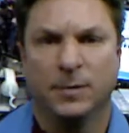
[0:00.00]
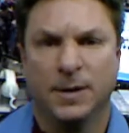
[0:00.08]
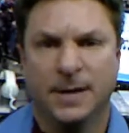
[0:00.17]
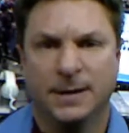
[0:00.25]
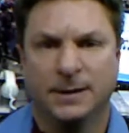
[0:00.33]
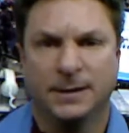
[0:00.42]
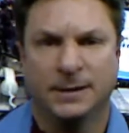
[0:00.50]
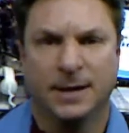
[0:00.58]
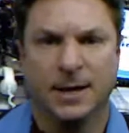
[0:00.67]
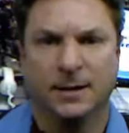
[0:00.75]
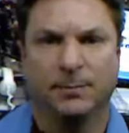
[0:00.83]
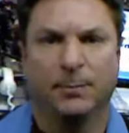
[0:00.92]
need to
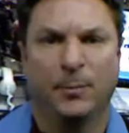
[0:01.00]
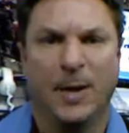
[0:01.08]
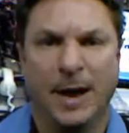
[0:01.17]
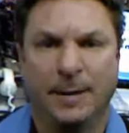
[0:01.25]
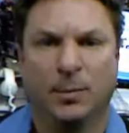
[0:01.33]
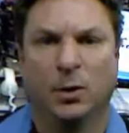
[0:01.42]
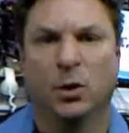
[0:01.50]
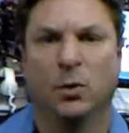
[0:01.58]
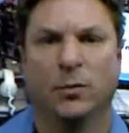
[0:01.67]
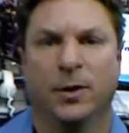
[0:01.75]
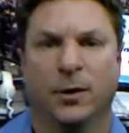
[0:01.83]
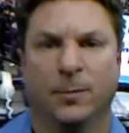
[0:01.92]
get back
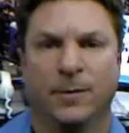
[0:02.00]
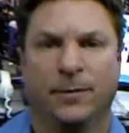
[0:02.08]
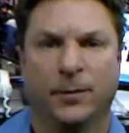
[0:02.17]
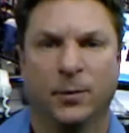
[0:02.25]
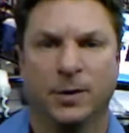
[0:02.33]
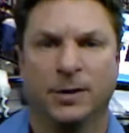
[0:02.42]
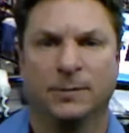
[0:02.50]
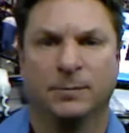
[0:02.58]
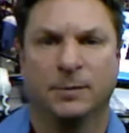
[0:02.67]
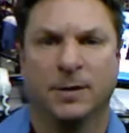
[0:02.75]
below there before you